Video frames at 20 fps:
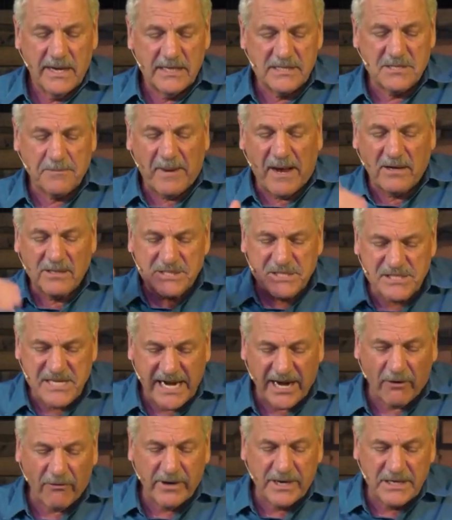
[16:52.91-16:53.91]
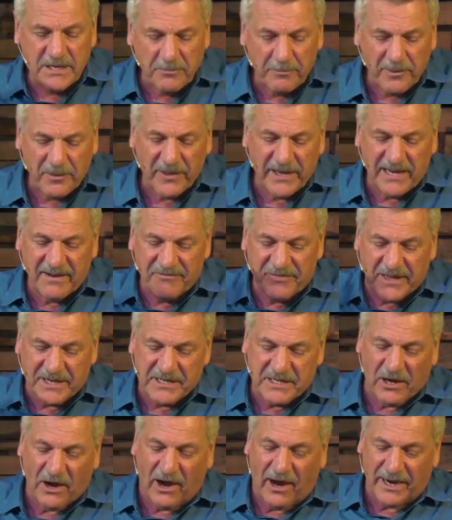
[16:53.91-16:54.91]
It's about daring to believe
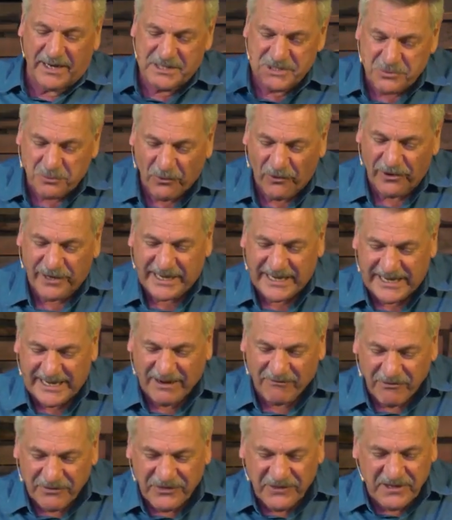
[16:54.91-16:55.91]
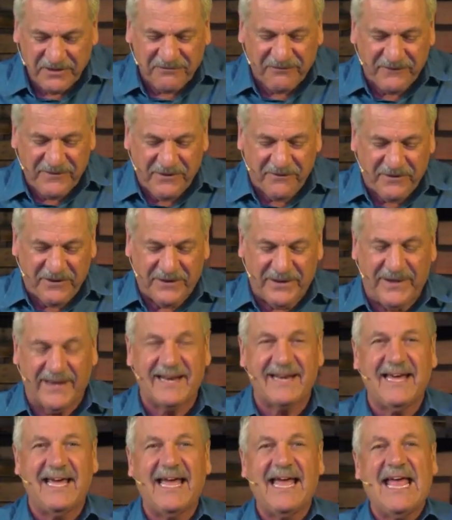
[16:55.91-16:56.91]
that God is working everything for your
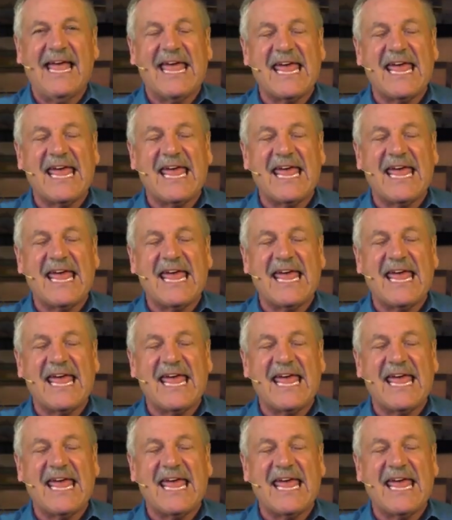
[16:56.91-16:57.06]
good,